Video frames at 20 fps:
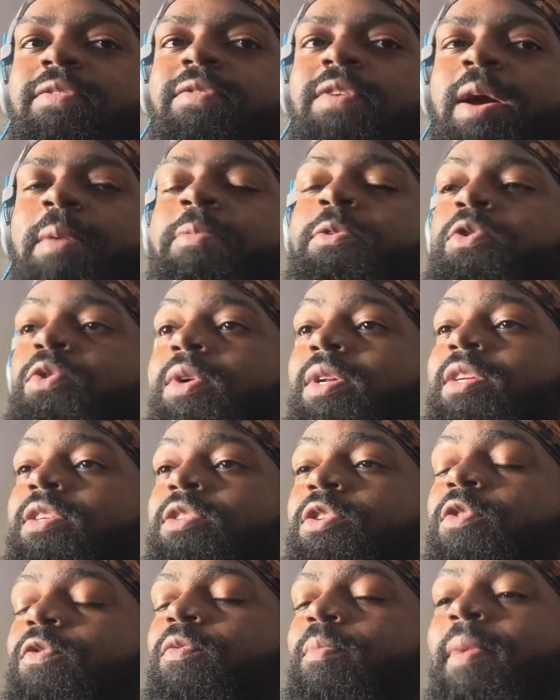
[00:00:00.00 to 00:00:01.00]
I'm enjoying this.
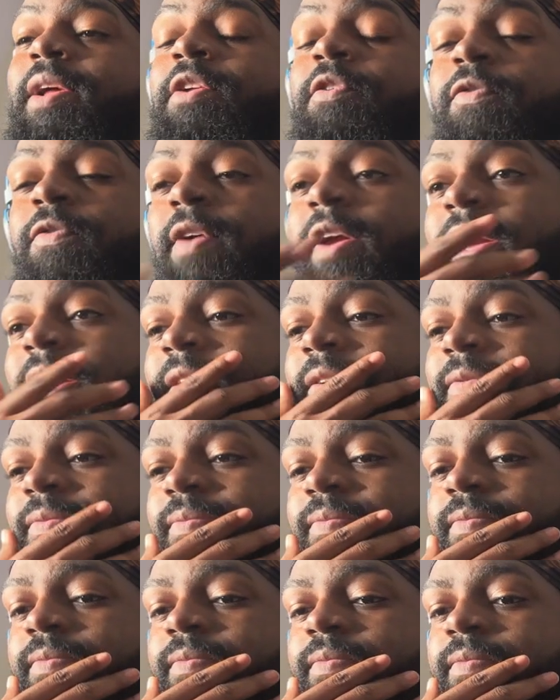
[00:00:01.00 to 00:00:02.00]
So matter of fact,
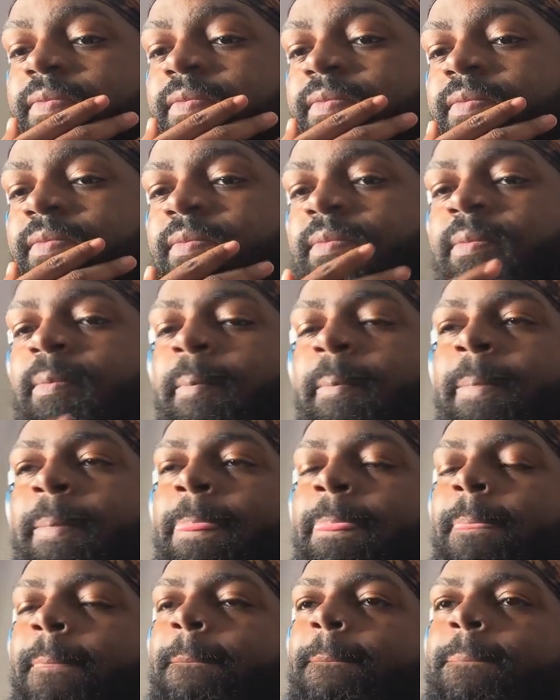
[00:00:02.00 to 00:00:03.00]

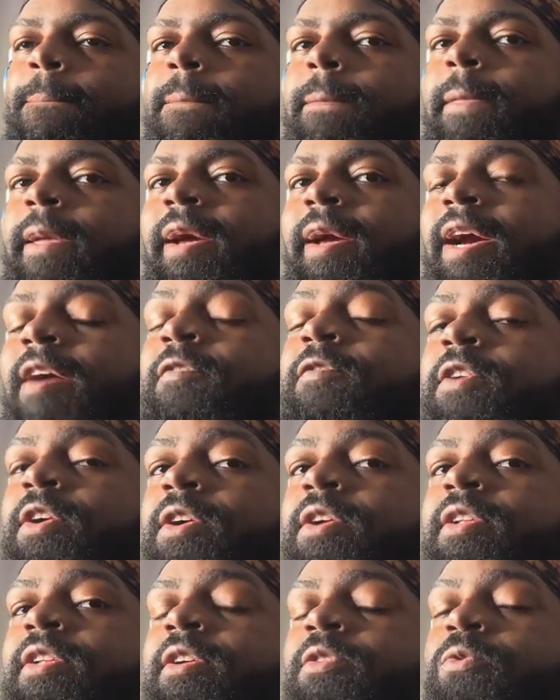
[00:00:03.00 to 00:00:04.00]
I've
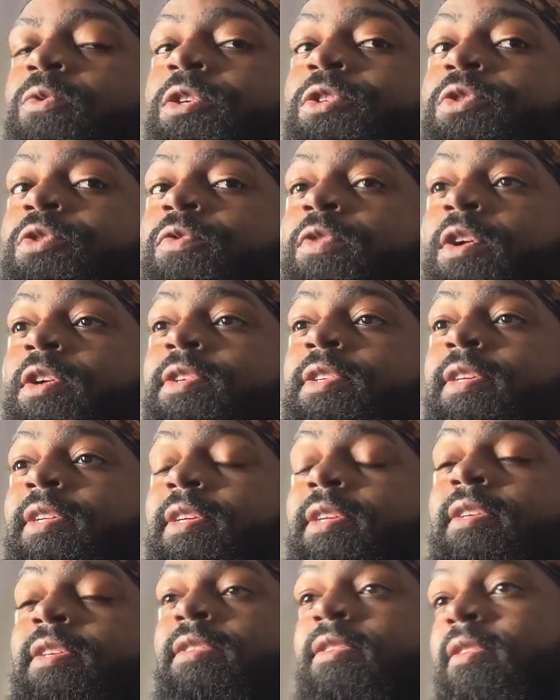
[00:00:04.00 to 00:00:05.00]
heard the original version of
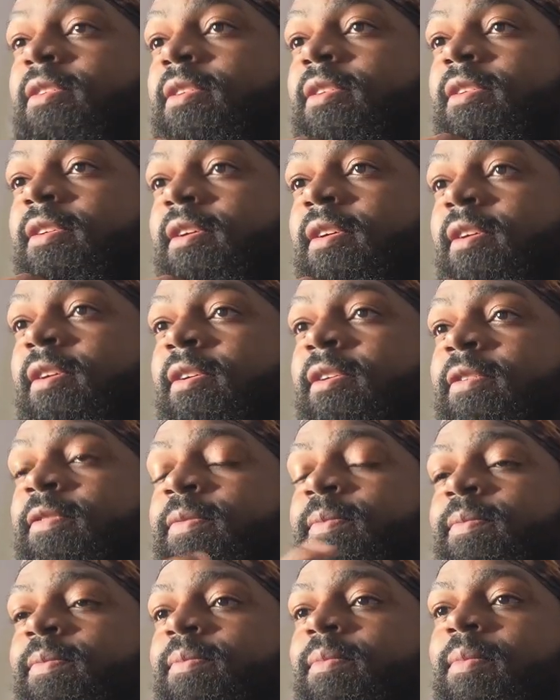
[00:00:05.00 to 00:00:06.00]
this. I
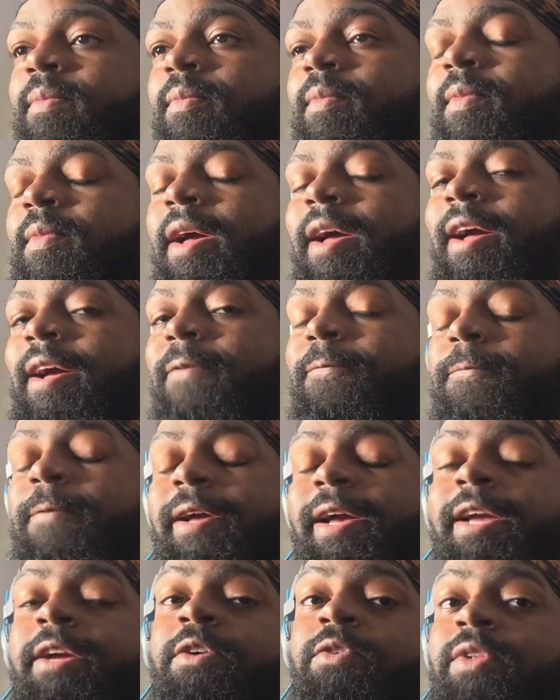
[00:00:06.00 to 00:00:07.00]
ain't
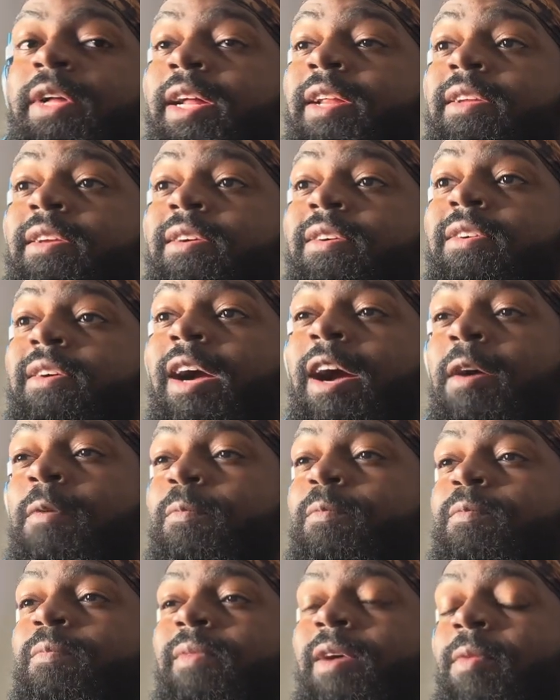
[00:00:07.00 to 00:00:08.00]
gonna lie to y'all,
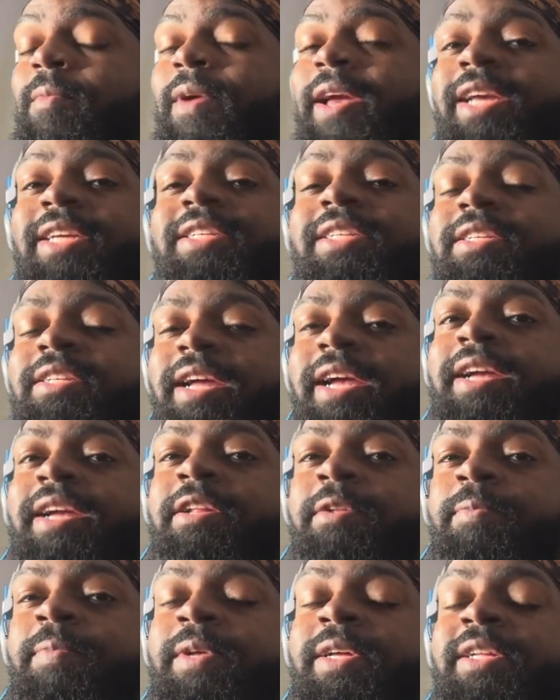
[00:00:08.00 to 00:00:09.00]
I'm actually liking
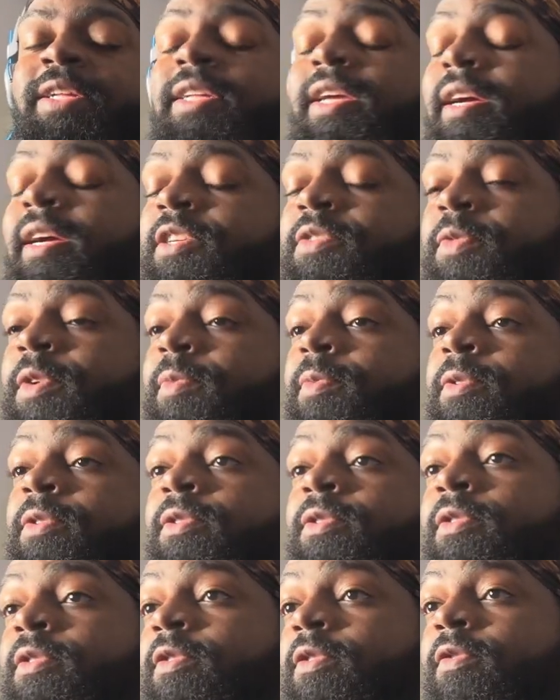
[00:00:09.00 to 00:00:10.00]
the Pentatonix
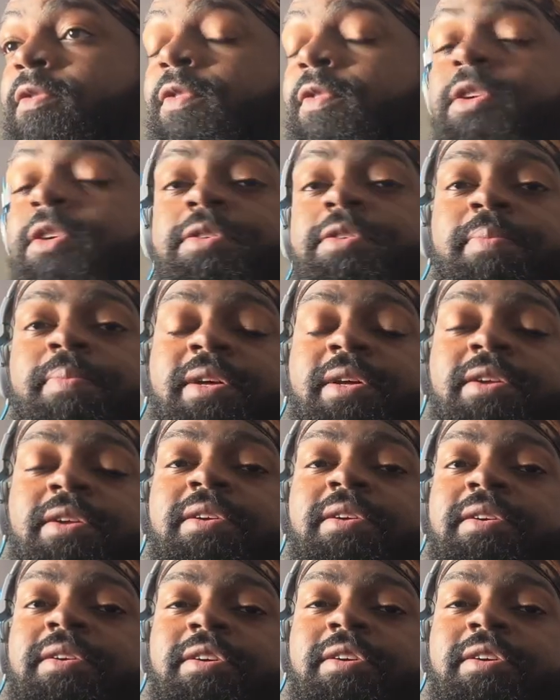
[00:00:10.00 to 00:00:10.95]
people version better.